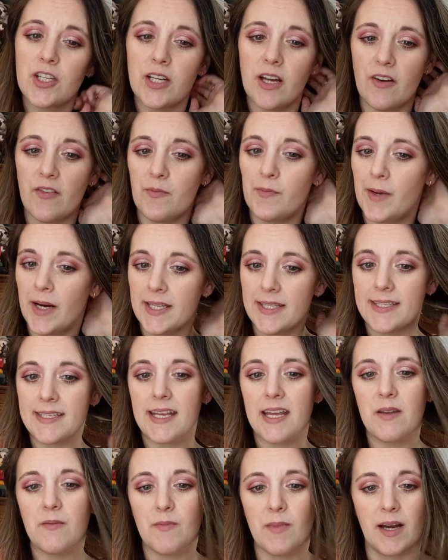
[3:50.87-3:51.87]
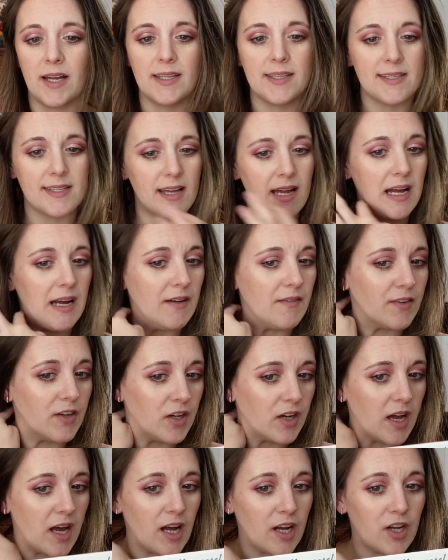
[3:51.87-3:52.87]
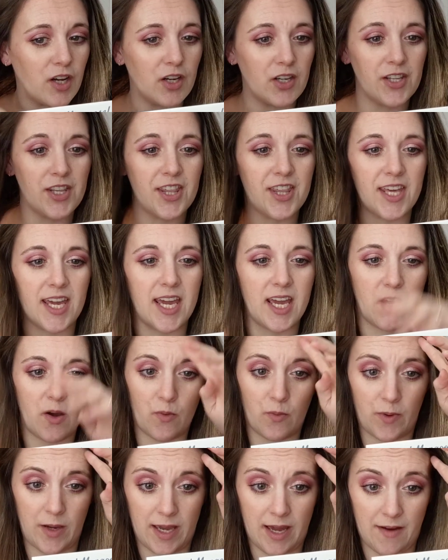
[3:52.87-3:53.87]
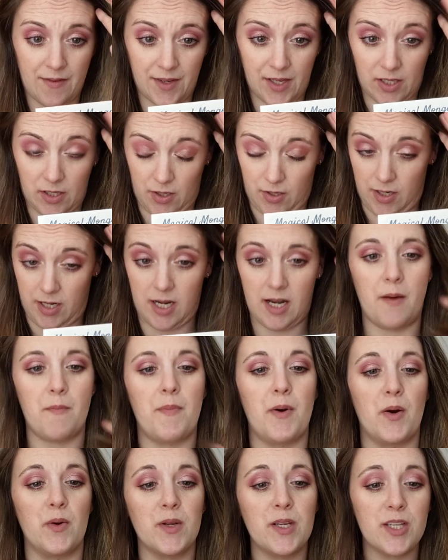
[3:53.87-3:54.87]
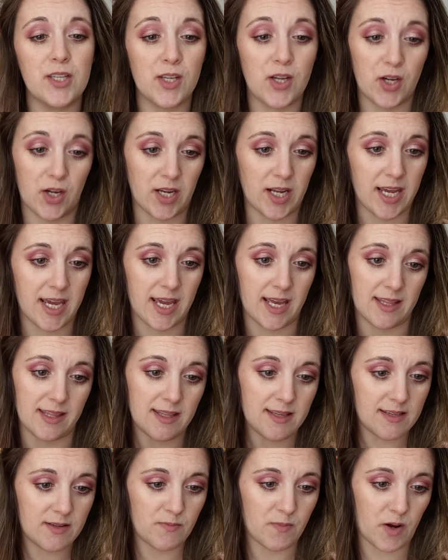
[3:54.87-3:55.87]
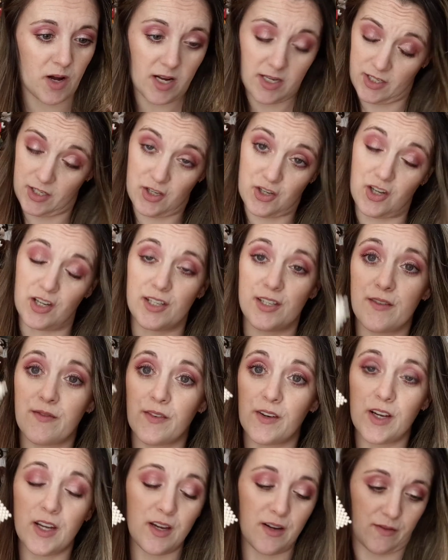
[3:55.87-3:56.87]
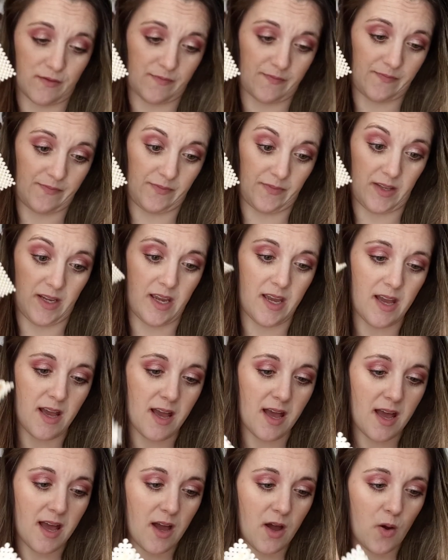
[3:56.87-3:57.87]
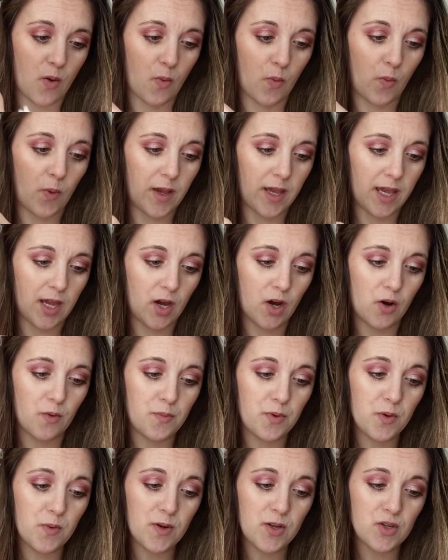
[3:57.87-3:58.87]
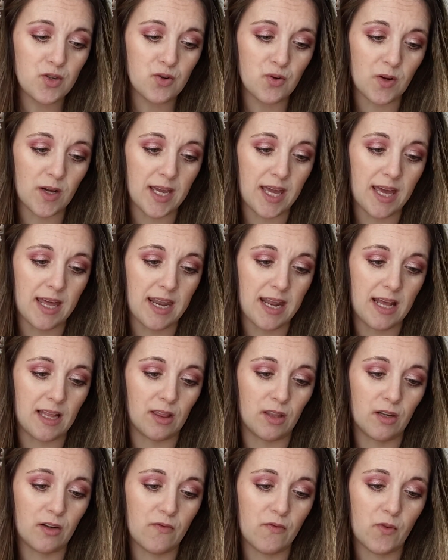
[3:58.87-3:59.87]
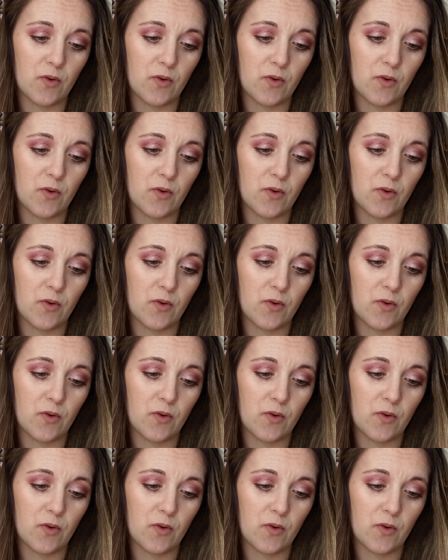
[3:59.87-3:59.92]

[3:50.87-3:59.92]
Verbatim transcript: of months and months of a good thing, we have included a bonus goodie in this box just for you. We hope you enjoy it and look